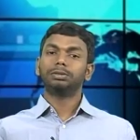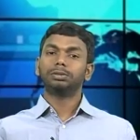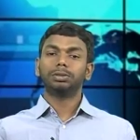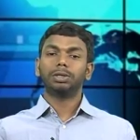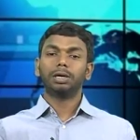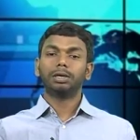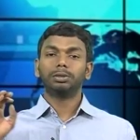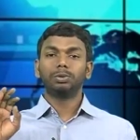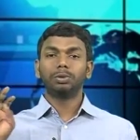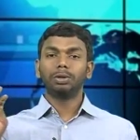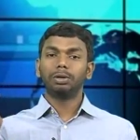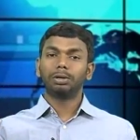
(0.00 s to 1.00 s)
So they are
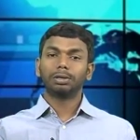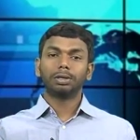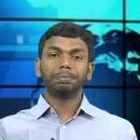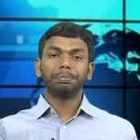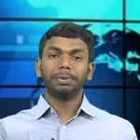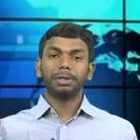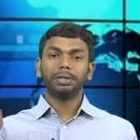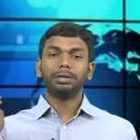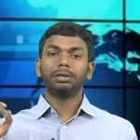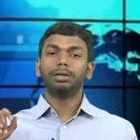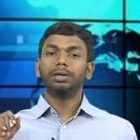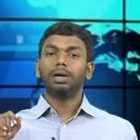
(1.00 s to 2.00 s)
google.com,
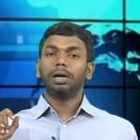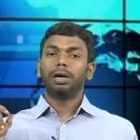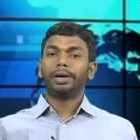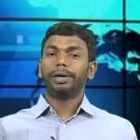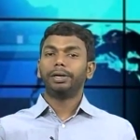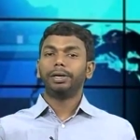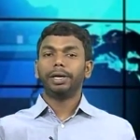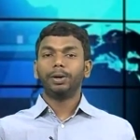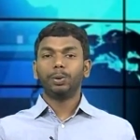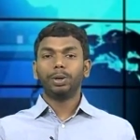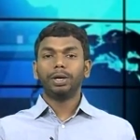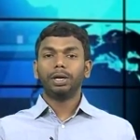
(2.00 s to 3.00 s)
Bing and
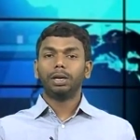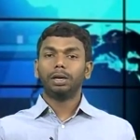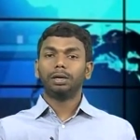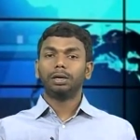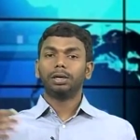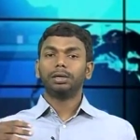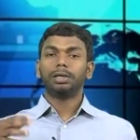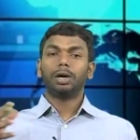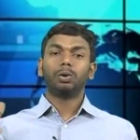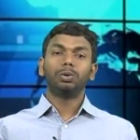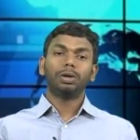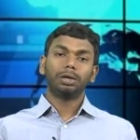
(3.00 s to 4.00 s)
AOL and
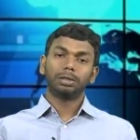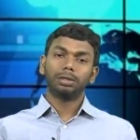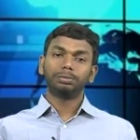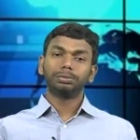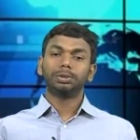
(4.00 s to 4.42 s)
yahoo.com.